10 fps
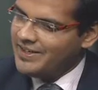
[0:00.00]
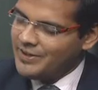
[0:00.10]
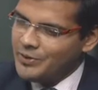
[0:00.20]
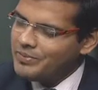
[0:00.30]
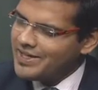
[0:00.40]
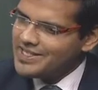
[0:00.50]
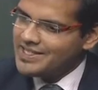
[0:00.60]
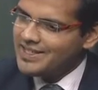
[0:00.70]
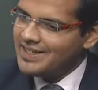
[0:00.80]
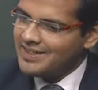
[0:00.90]
You
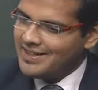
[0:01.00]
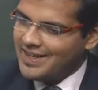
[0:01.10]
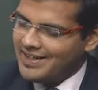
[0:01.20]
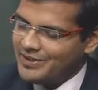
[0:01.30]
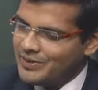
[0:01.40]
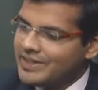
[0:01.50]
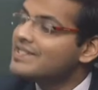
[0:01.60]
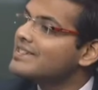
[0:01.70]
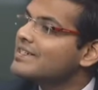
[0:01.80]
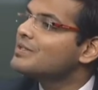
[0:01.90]
mentioned that
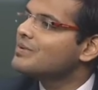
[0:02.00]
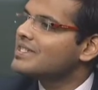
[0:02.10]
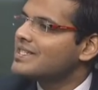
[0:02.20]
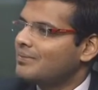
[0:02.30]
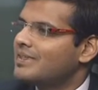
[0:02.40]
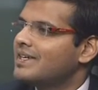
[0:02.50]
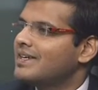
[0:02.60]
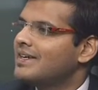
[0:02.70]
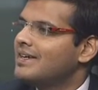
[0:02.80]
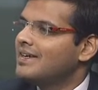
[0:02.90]
research was something
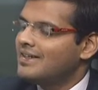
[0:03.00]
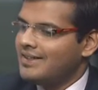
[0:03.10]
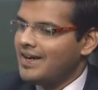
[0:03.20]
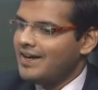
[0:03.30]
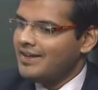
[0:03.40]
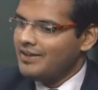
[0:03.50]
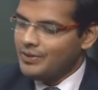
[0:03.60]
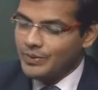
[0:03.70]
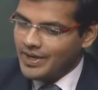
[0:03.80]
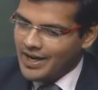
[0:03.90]
that you
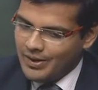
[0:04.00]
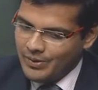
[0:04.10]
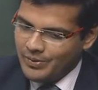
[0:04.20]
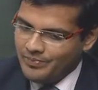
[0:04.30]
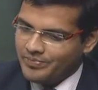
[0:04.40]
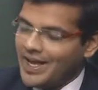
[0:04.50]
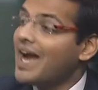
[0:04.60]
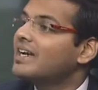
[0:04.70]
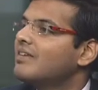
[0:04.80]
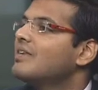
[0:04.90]
now
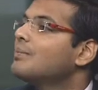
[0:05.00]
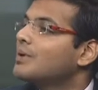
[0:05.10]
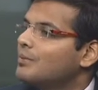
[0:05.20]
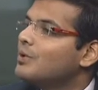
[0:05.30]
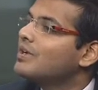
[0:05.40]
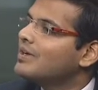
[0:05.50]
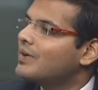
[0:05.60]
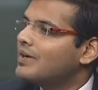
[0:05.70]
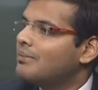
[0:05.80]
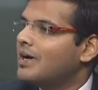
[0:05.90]
actively promote in your
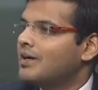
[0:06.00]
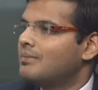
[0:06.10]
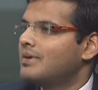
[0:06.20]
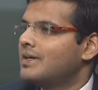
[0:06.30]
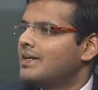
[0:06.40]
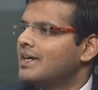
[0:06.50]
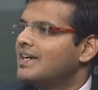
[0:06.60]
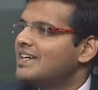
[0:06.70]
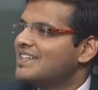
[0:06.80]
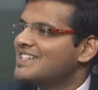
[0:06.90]
department.
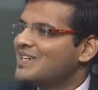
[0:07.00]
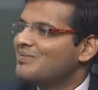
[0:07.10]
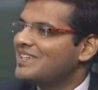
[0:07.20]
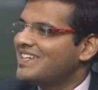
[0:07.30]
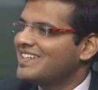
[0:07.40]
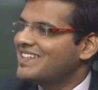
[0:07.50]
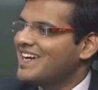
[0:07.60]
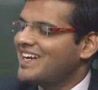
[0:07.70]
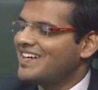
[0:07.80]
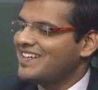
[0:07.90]
It's something
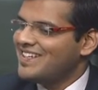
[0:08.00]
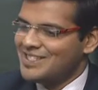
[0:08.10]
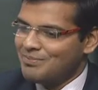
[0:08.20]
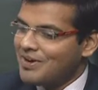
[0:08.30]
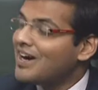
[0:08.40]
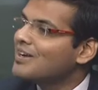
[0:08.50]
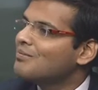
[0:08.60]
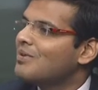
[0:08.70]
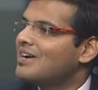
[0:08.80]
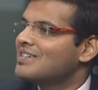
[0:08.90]
that is a part and
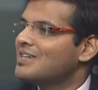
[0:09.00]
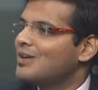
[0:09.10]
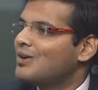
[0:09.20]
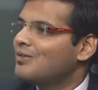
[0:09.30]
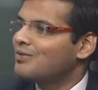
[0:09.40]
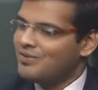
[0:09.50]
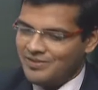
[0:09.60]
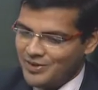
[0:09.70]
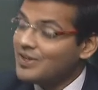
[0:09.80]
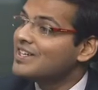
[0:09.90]
parcel of
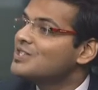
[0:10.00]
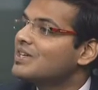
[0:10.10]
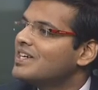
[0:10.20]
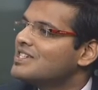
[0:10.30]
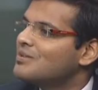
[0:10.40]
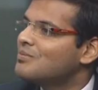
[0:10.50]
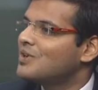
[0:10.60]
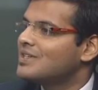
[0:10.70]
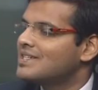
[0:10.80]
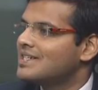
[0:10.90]
your education
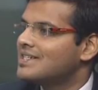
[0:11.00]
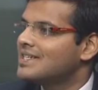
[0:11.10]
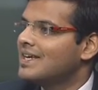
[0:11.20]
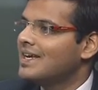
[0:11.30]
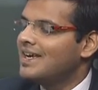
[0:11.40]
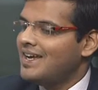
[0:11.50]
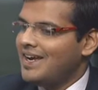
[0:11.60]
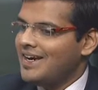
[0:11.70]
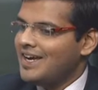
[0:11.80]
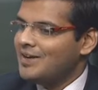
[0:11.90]
process,
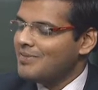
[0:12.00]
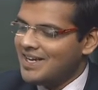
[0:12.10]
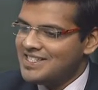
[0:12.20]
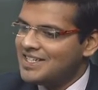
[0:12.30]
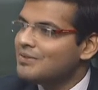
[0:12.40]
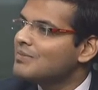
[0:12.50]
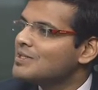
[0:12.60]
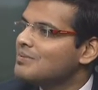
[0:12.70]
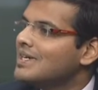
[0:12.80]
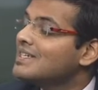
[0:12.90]
and I imagine it must
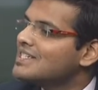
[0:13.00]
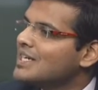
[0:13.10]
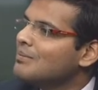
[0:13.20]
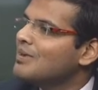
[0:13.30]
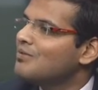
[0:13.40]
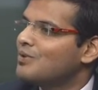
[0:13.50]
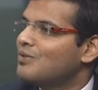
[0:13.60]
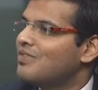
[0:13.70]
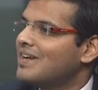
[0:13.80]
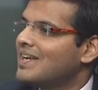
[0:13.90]
be extremely
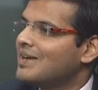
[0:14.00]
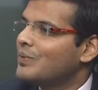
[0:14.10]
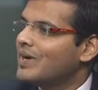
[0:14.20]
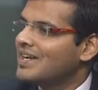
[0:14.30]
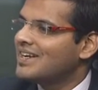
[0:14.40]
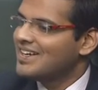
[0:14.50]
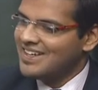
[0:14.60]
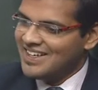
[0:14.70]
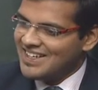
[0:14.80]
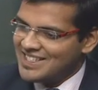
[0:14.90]
fulfilling when
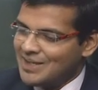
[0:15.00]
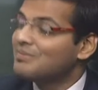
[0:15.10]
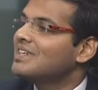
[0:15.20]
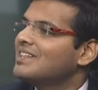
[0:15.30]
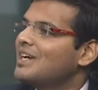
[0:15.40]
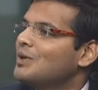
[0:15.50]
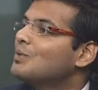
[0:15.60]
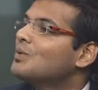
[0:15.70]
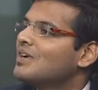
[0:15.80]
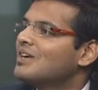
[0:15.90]
something that you
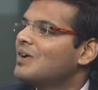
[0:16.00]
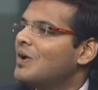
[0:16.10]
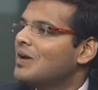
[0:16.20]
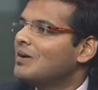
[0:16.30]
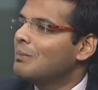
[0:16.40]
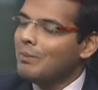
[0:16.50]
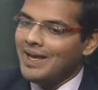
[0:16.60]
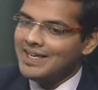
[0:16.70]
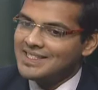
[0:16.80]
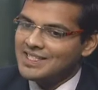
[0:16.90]
work on
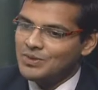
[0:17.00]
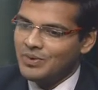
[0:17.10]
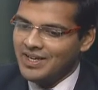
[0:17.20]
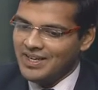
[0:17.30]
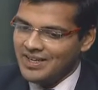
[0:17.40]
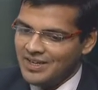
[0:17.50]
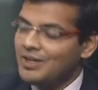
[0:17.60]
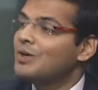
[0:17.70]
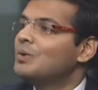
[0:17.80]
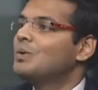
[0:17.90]
makes its way
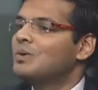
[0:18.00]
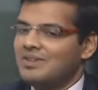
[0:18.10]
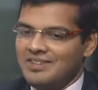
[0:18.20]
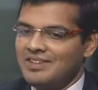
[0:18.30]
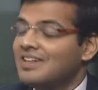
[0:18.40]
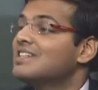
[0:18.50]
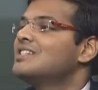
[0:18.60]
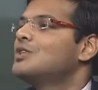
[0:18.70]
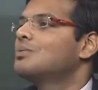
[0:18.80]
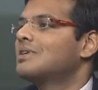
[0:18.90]
to the
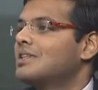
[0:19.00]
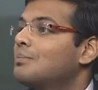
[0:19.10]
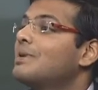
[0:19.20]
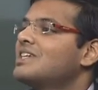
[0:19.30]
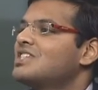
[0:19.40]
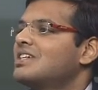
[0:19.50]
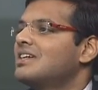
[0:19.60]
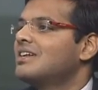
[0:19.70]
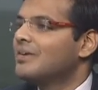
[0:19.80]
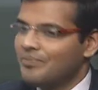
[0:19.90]
consumer, the patient,
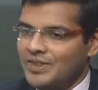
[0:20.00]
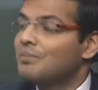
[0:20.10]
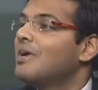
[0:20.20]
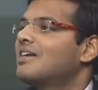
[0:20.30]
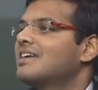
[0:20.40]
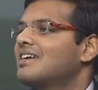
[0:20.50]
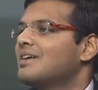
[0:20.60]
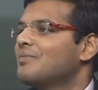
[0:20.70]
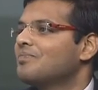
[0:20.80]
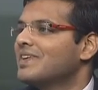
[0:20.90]
the market.
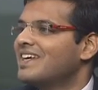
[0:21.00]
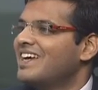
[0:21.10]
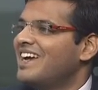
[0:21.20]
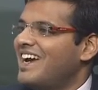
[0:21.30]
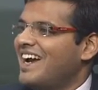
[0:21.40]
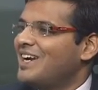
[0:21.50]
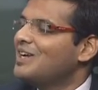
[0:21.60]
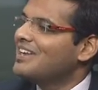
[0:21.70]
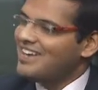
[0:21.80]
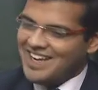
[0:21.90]
And
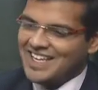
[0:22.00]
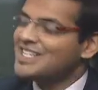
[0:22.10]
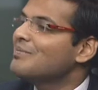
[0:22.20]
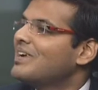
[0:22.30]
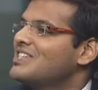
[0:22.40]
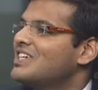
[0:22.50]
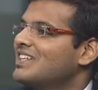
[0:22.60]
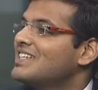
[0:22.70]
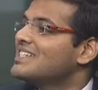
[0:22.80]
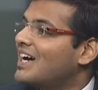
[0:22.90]
as I mentioned at the
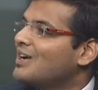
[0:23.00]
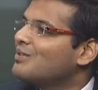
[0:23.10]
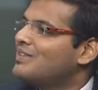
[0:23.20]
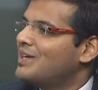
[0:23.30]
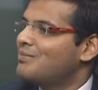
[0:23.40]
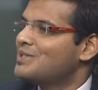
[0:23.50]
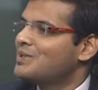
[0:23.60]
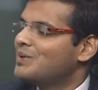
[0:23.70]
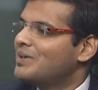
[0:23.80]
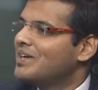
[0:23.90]
start of the
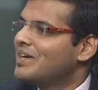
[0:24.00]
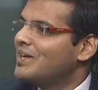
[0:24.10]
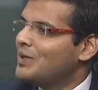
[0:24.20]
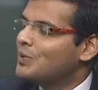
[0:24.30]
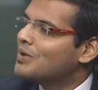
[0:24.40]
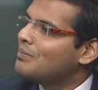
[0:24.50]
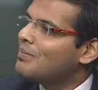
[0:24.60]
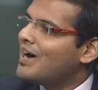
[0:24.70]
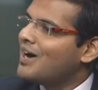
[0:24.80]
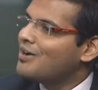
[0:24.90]
episode, you were a
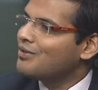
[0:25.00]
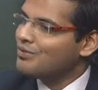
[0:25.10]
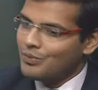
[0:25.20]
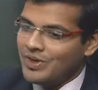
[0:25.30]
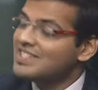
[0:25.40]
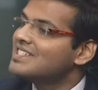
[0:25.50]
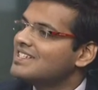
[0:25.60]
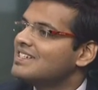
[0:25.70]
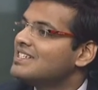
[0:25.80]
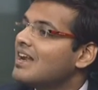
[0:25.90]
part of one
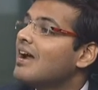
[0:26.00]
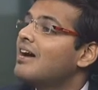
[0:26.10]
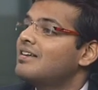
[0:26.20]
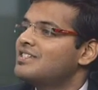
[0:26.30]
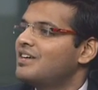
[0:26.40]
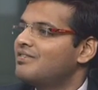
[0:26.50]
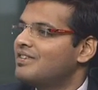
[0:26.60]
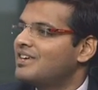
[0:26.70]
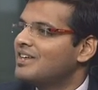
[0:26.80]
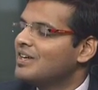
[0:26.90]
such large
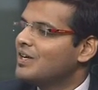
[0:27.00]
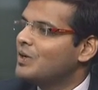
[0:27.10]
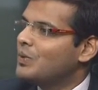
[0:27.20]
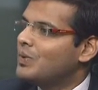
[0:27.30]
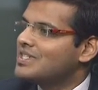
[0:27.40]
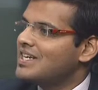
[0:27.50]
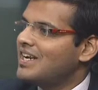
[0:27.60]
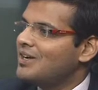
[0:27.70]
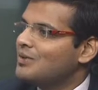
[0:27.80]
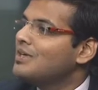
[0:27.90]
effort which
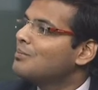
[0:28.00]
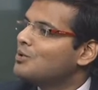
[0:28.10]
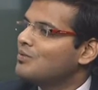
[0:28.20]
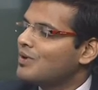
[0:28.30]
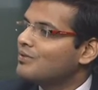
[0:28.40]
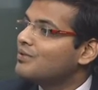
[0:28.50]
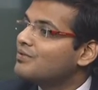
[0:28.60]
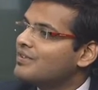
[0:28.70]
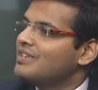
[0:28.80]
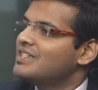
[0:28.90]
led to the approval of the
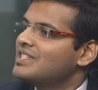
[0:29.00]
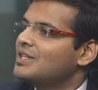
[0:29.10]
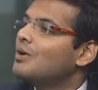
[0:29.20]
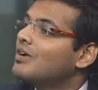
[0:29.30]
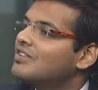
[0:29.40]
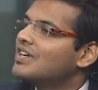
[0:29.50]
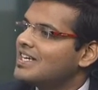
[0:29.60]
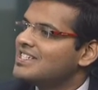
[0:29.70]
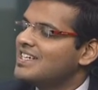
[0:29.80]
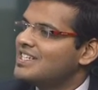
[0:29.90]
first
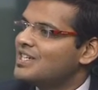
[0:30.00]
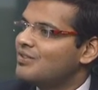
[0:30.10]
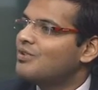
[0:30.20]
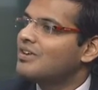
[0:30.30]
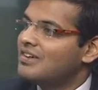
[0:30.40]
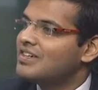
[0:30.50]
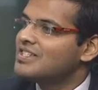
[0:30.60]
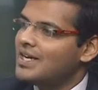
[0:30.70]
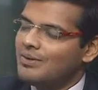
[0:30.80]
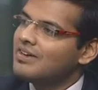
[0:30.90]
contrast agent for
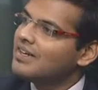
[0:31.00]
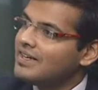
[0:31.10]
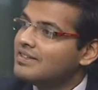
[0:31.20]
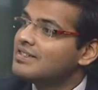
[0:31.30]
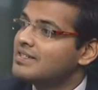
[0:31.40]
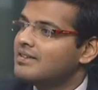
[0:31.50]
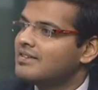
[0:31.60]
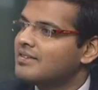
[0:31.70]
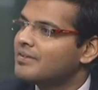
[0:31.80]
ultrasound earlier this year.